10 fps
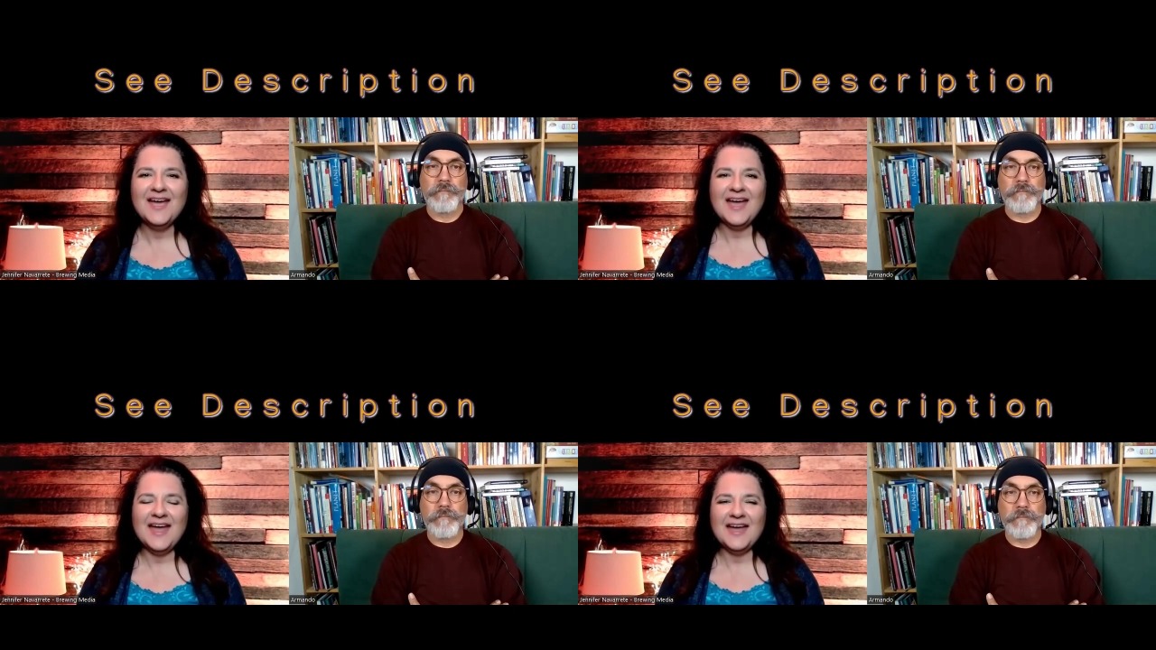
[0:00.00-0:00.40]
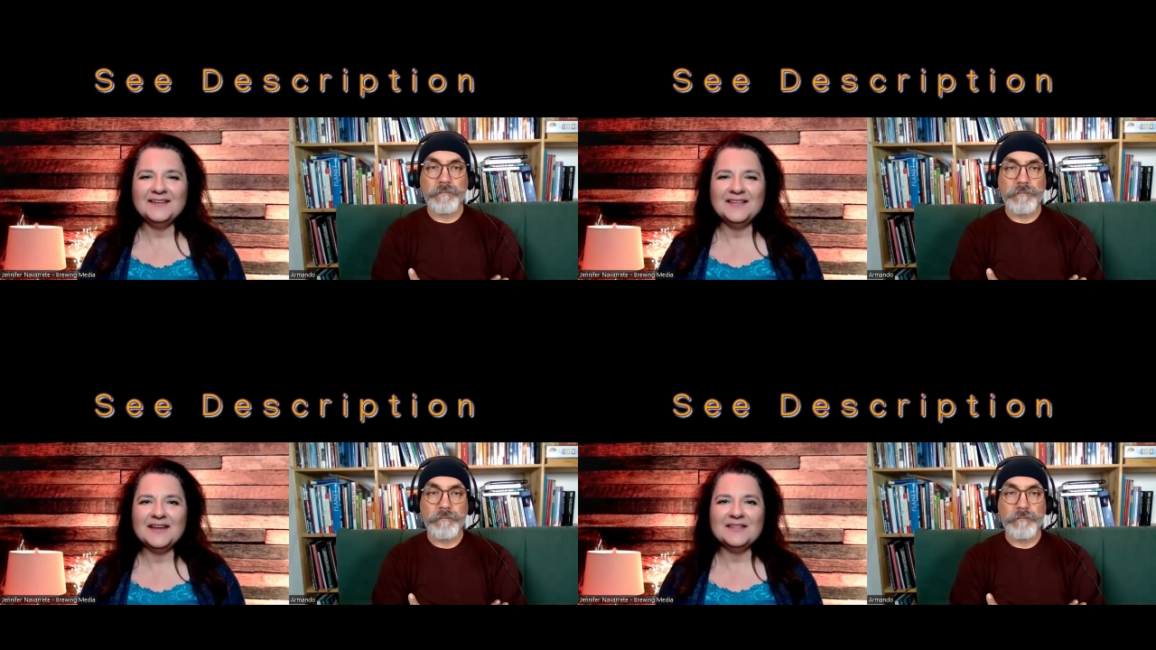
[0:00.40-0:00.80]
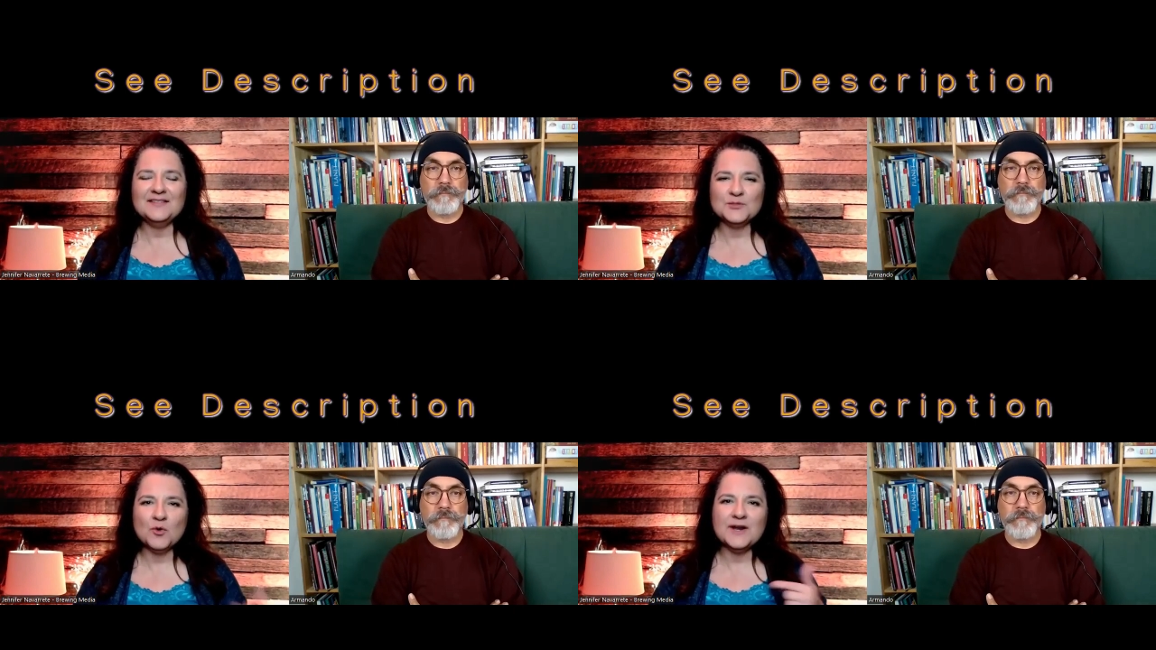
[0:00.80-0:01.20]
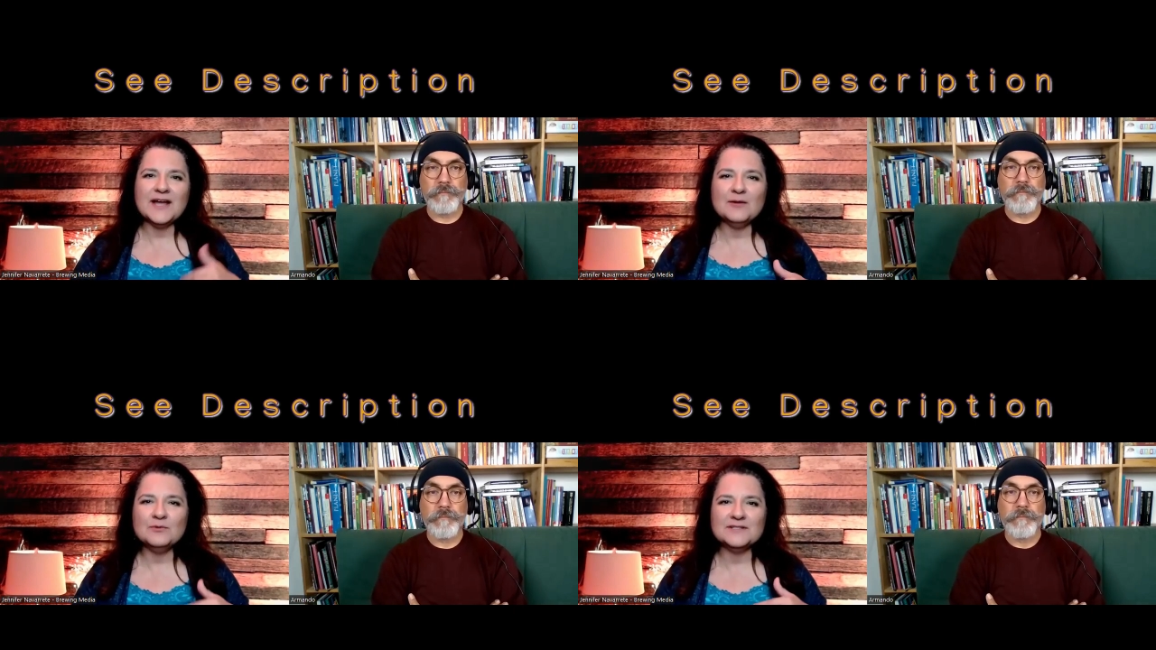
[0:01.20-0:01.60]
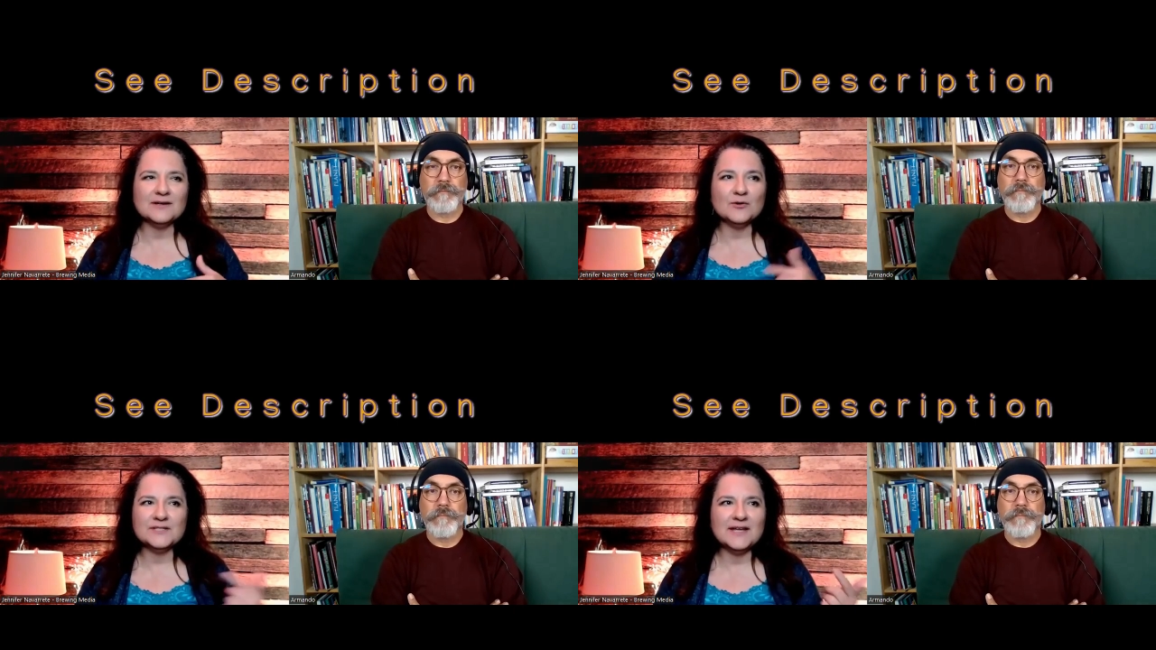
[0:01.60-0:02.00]
Speaker 1: And then this morning I was, of
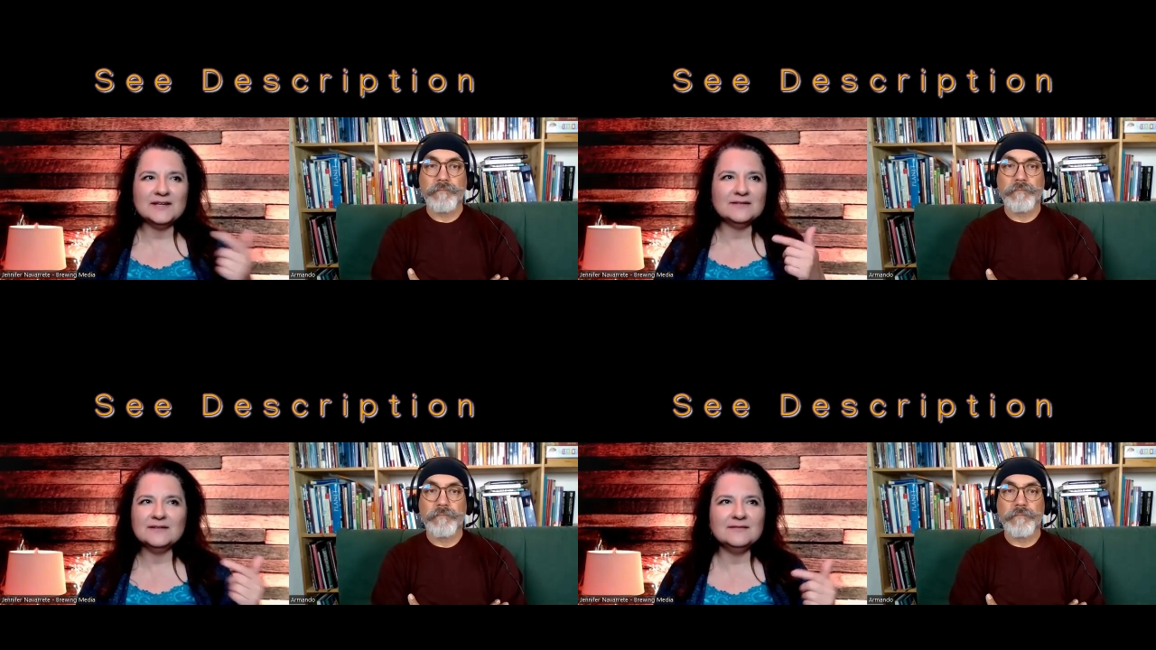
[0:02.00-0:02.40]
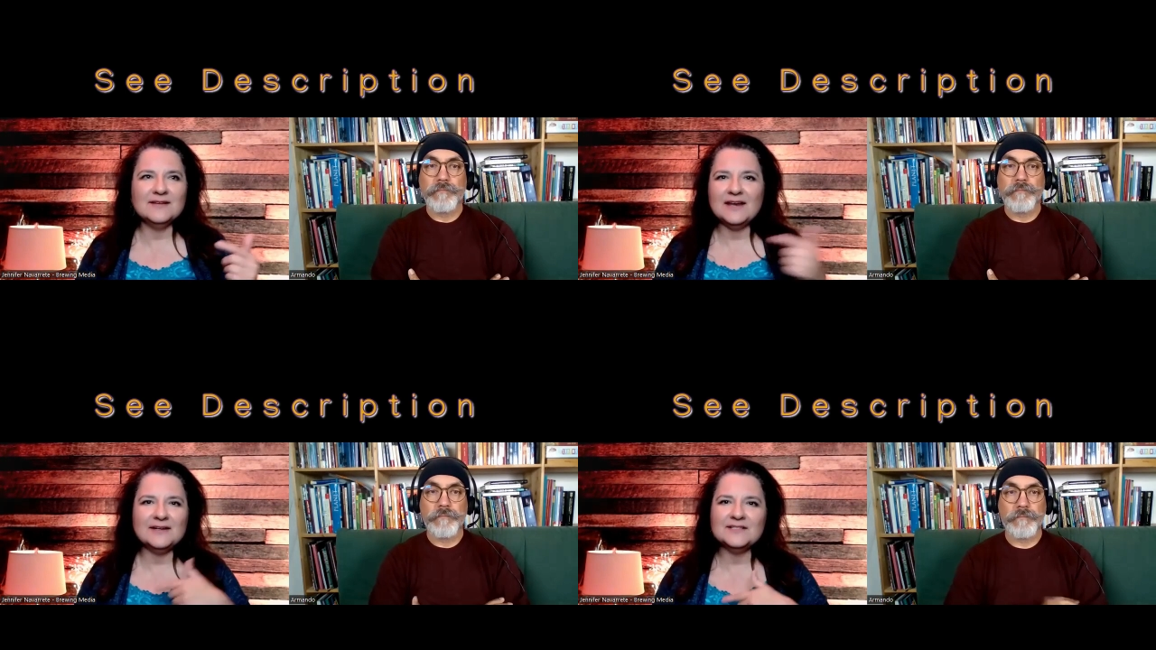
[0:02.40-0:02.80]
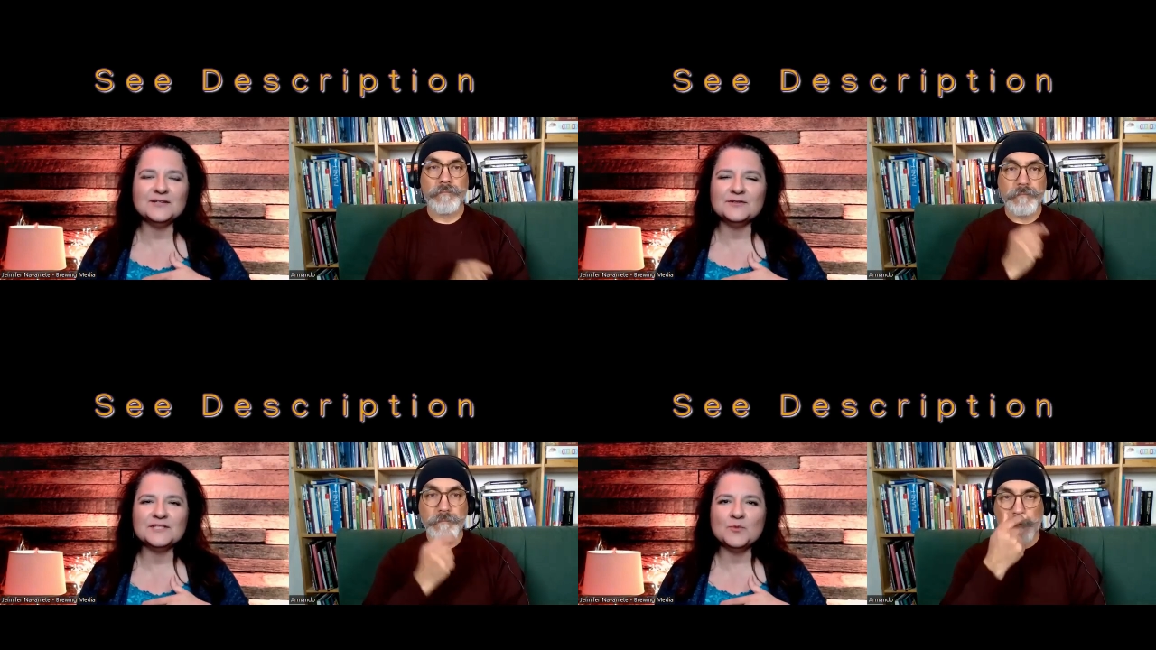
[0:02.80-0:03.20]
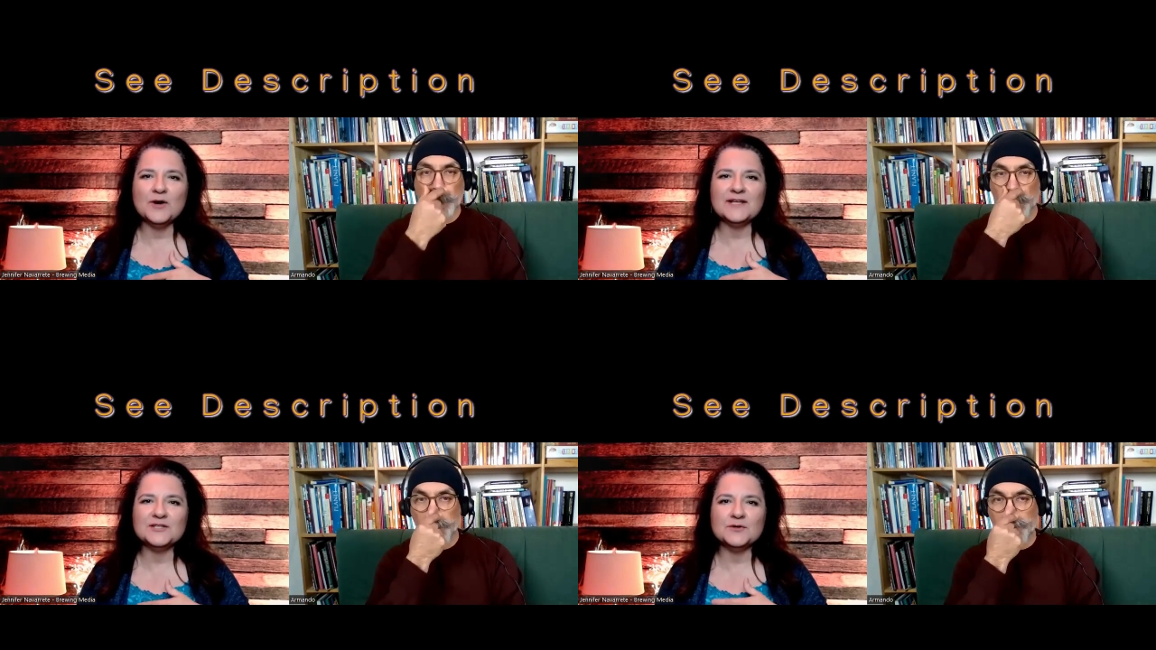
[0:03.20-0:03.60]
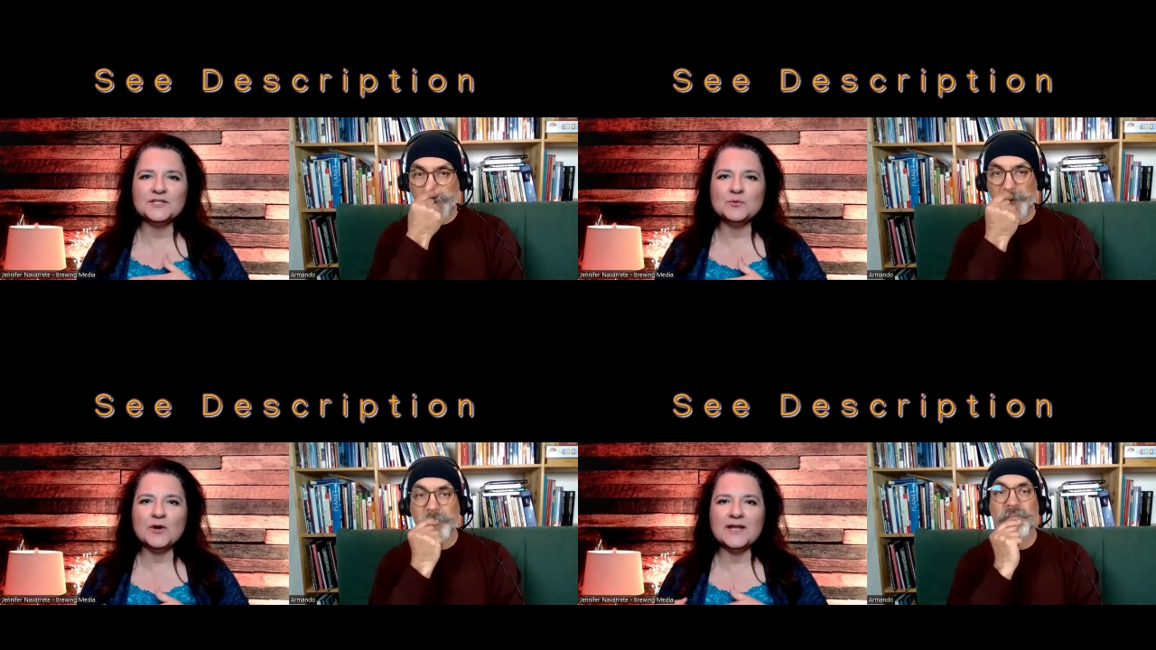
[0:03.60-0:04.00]
course, I didn't get it until this morning. And so mm-hmm.
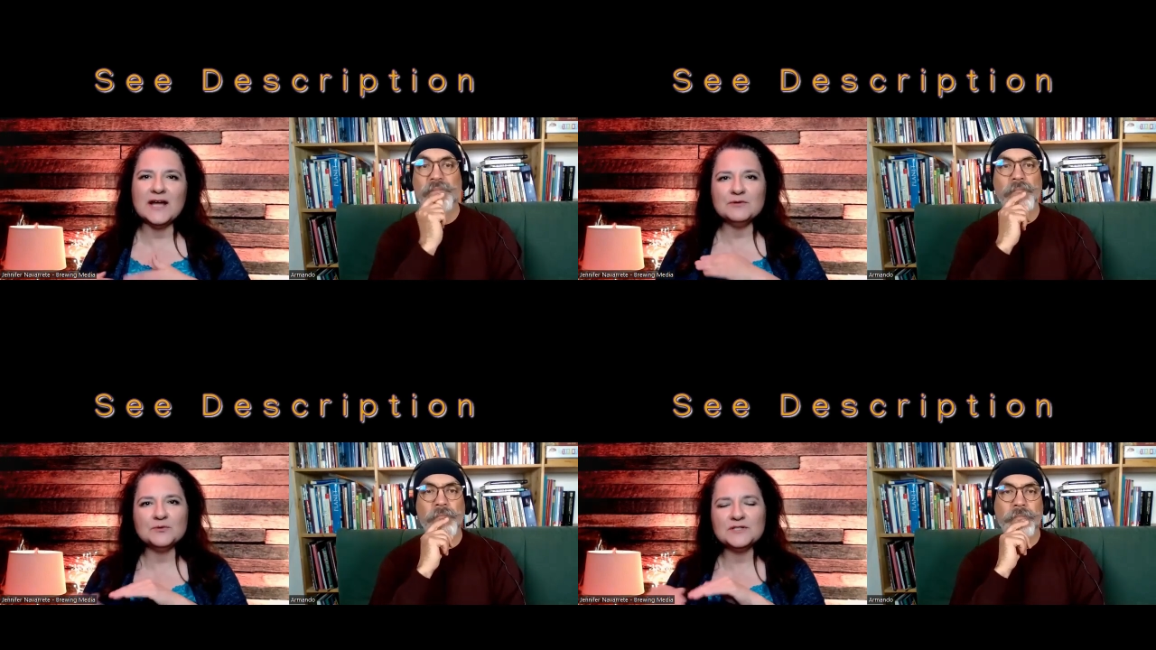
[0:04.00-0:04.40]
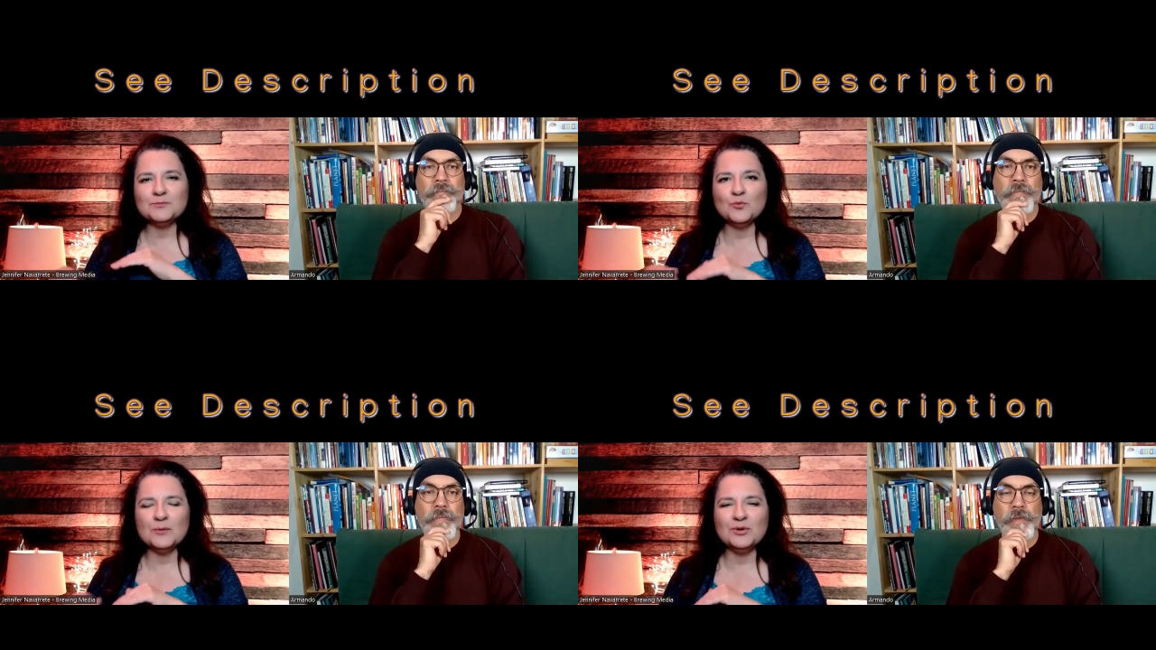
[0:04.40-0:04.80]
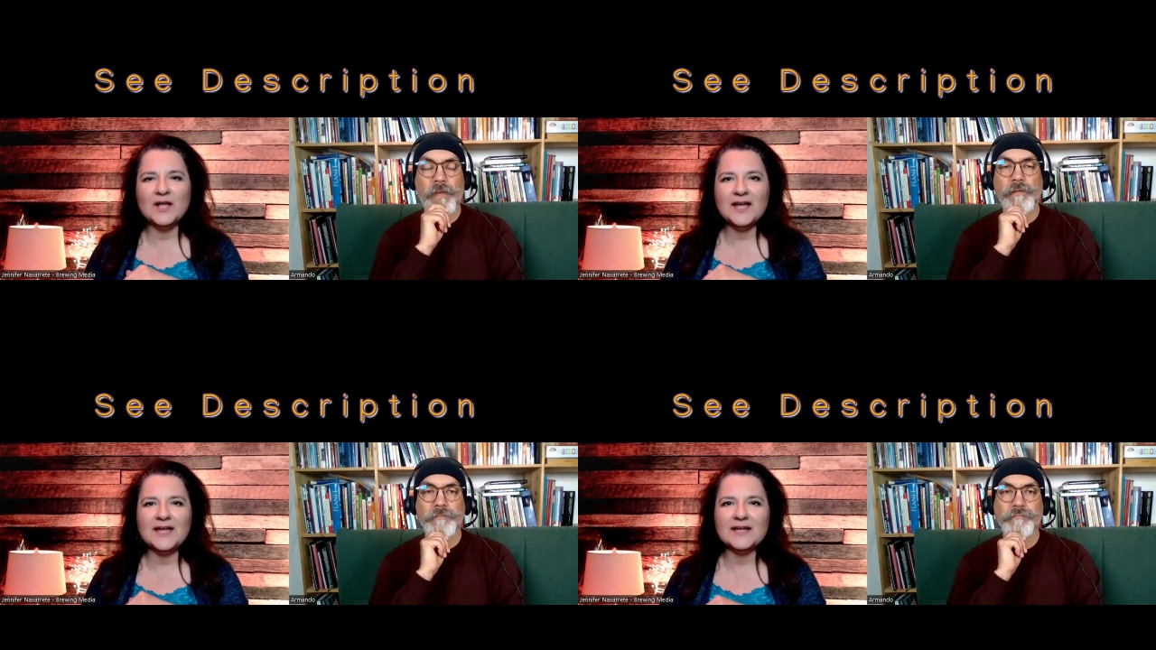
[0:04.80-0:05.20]
this morning I was re- replying